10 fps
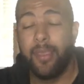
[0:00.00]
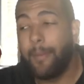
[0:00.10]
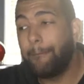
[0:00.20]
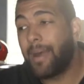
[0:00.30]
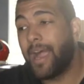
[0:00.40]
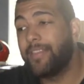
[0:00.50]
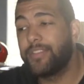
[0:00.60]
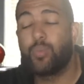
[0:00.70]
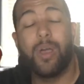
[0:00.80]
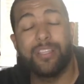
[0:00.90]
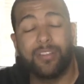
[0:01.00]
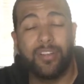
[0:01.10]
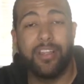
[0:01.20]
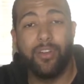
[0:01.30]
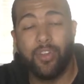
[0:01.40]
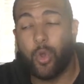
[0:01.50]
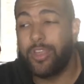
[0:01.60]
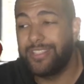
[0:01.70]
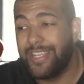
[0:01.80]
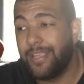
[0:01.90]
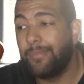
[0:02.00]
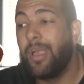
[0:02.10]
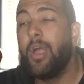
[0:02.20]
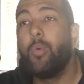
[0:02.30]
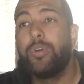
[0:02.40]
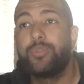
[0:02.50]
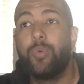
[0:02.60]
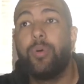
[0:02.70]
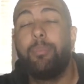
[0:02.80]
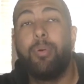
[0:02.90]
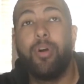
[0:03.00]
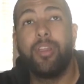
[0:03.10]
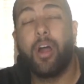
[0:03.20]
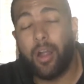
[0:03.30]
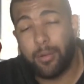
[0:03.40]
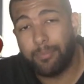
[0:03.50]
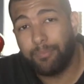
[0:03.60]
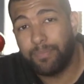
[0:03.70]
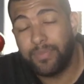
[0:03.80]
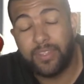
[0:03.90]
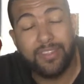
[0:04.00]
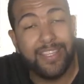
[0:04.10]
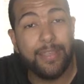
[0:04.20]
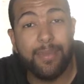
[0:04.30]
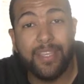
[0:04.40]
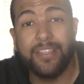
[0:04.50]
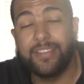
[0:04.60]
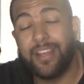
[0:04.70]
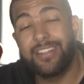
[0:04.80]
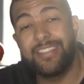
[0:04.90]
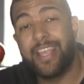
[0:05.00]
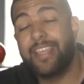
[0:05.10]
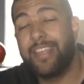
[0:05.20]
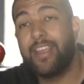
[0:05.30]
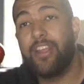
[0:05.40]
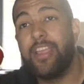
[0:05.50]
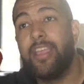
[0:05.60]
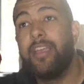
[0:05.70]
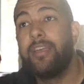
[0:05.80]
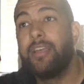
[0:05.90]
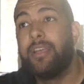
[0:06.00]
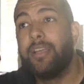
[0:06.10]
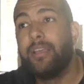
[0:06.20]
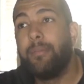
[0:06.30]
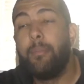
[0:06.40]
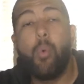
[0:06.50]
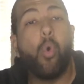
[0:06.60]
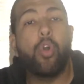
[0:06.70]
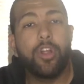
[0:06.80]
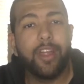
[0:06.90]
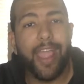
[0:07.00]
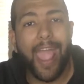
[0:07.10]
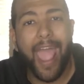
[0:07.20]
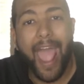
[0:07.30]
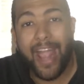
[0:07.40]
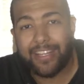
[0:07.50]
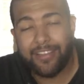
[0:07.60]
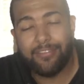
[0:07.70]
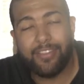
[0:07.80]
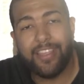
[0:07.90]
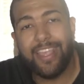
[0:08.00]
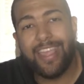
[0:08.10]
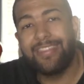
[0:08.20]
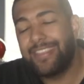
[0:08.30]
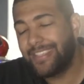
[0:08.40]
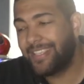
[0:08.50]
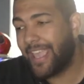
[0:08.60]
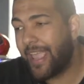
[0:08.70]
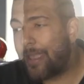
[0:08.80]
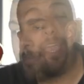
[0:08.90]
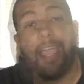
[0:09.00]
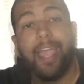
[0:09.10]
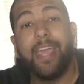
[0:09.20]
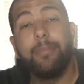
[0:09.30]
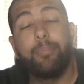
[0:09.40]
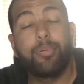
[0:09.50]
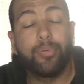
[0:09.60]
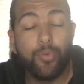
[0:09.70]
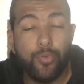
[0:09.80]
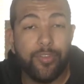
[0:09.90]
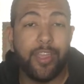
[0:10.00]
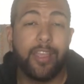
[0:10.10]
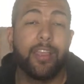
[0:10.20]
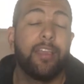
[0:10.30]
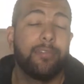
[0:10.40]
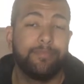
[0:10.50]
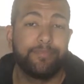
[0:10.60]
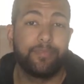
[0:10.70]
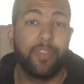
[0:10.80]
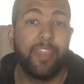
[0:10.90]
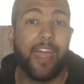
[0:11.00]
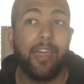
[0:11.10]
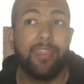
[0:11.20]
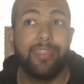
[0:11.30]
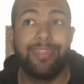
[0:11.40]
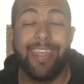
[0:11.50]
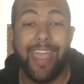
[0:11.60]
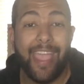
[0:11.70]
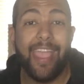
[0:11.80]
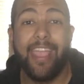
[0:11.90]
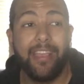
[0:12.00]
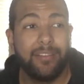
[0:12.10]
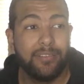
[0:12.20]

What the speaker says: by this Western Illinois team, which will put our DBs and our secondary more actively in this game and proving that they